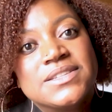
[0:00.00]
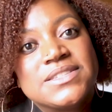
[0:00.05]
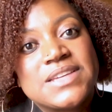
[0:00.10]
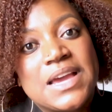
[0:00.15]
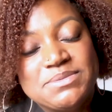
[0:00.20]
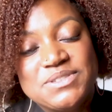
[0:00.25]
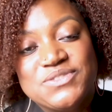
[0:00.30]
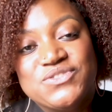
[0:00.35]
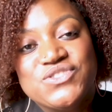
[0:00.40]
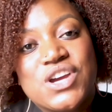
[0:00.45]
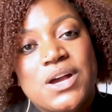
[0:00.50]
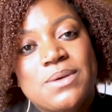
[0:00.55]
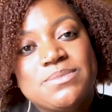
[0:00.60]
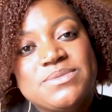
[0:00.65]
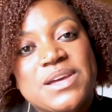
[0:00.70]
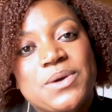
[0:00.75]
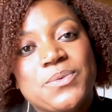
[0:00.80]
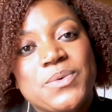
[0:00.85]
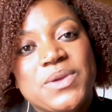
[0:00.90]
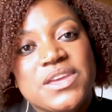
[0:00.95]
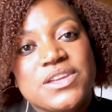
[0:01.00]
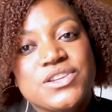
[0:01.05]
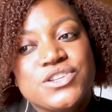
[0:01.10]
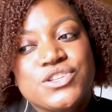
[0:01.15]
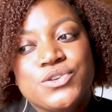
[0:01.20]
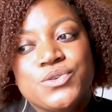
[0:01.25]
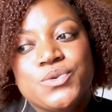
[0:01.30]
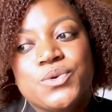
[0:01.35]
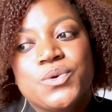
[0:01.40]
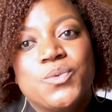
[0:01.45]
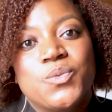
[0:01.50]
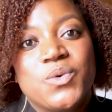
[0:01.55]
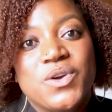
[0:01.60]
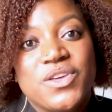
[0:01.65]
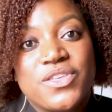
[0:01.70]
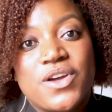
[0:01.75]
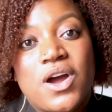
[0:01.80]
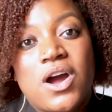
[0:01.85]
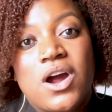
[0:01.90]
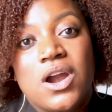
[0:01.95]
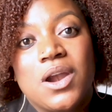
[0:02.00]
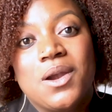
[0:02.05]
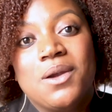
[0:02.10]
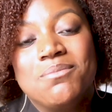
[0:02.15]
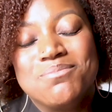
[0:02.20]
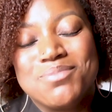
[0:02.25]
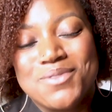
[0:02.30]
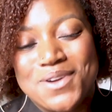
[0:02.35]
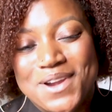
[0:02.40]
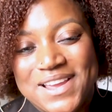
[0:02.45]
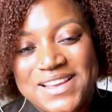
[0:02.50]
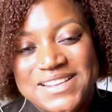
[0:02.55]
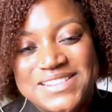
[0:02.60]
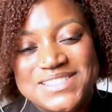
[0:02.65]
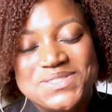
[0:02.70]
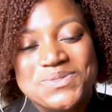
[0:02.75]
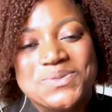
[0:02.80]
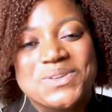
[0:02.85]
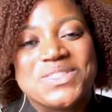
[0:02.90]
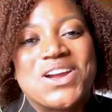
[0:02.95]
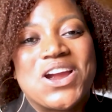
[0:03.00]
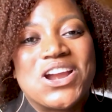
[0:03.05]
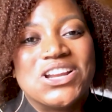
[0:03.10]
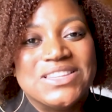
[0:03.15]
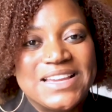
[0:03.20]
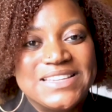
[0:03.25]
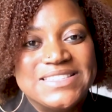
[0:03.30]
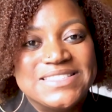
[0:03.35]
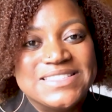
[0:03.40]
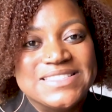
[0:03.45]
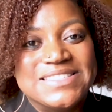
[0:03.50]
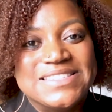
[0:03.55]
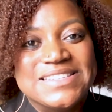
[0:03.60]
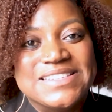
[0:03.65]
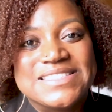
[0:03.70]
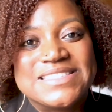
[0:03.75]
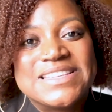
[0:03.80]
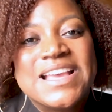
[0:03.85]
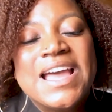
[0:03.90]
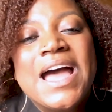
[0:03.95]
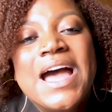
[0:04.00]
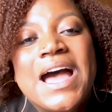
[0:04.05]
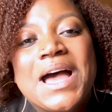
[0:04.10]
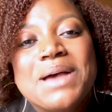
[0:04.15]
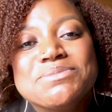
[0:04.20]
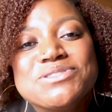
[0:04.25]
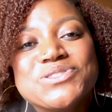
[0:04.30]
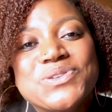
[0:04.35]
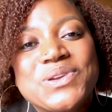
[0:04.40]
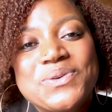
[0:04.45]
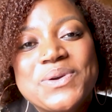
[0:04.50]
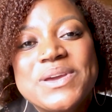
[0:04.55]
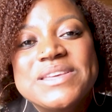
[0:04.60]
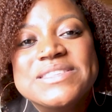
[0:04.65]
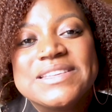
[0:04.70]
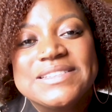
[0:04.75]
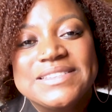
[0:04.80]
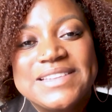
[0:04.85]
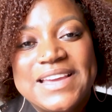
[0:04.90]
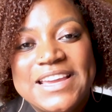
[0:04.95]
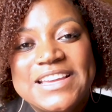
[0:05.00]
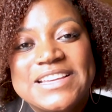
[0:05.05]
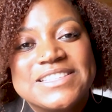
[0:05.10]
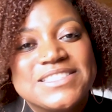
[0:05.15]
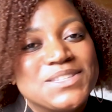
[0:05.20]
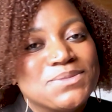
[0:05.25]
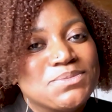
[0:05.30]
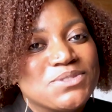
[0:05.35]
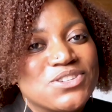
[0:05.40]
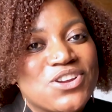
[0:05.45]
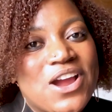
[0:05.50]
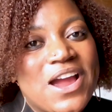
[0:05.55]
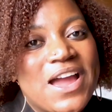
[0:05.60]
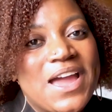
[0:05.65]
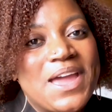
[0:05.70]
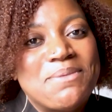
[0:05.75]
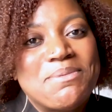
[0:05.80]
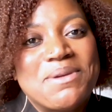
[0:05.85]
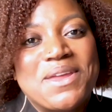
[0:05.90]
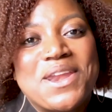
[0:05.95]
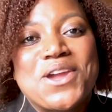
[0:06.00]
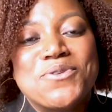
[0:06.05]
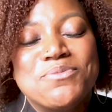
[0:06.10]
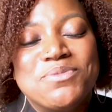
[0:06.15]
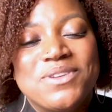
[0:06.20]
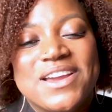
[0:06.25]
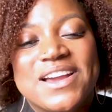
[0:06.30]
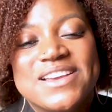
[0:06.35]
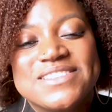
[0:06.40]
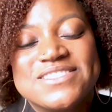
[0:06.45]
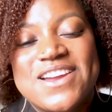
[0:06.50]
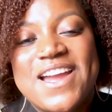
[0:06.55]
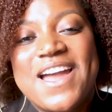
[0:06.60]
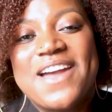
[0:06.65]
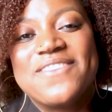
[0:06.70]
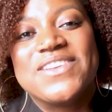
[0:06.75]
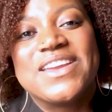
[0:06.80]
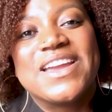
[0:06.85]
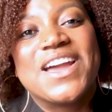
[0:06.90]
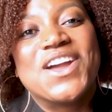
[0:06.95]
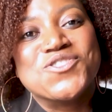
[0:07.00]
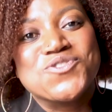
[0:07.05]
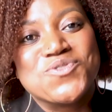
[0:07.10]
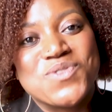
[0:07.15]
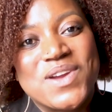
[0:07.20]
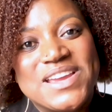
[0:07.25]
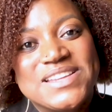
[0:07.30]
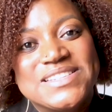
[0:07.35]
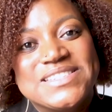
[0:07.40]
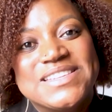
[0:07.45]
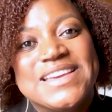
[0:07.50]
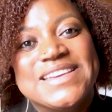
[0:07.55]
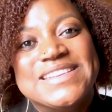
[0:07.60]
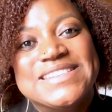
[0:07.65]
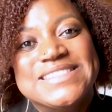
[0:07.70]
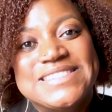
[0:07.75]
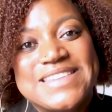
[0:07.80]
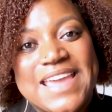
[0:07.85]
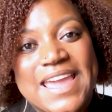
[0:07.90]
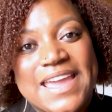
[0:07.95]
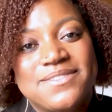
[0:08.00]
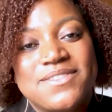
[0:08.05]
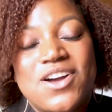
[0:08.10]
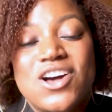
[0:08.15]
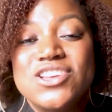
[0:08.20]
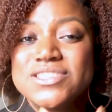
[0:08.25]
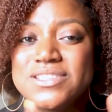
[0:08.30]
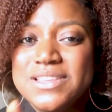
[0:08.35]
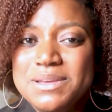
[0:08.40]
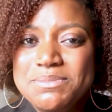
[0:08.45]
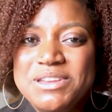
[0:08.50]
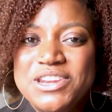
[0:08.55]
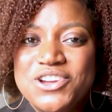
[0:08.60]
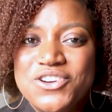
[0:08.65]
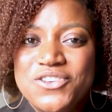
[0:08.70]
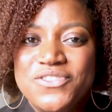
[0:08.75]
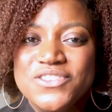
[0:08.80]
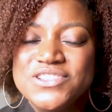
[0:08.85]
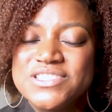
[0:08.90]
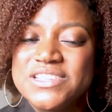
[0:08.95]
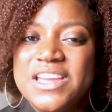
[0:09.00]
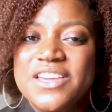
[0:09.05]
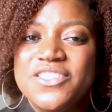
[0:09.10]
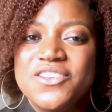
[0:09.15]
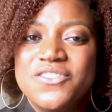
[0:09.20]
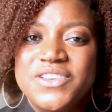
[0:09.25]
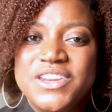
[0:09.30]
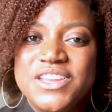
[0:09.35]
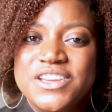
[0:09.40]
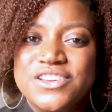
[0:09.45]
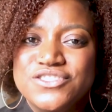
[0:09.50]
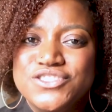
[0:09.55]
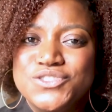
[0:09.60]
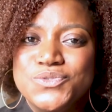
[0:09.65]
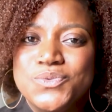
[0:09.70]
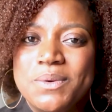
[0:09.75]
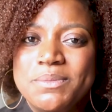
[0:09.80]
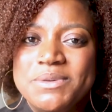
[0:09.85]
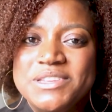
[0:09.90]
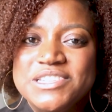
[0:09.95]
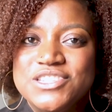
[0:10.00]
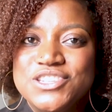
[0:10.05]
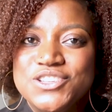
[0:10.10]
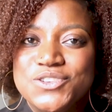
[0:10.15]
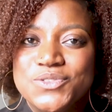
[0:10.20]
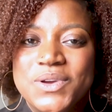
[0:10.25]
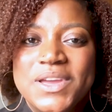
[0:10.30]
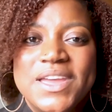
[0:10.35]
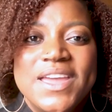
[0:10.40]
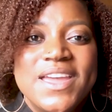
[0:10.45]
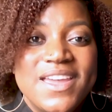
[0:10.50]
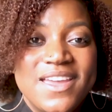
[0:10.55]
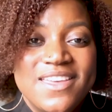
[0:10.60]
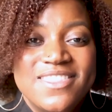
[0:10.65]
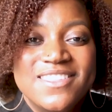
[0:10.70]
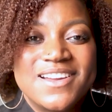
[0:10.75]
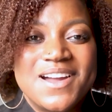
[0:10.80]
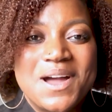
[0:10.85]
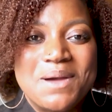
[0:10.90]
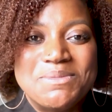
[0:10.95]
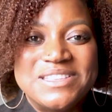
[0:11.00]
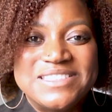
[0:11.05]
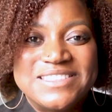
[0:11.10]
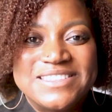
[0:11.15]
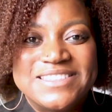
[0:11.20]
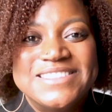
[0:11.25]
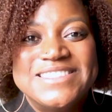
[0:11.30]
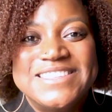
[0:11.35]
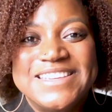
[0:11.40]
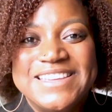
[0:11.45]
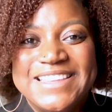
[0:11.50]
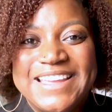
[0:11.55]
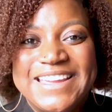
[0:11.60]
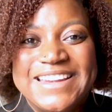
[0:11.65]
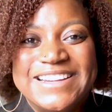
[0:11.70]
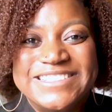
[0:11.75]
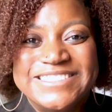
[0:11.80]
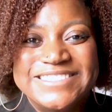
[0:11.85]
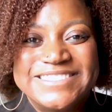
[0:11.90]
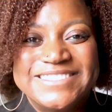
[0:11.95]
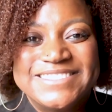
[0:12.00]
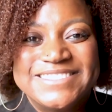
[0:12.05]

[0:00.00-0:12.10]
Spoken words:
types of jobs that we can do with our brains, with our licenses. So anyways, like, subscribe, and I hope you guys are having a great day. Also, let me know if there's any other videos you want me to do in the comments. See you later.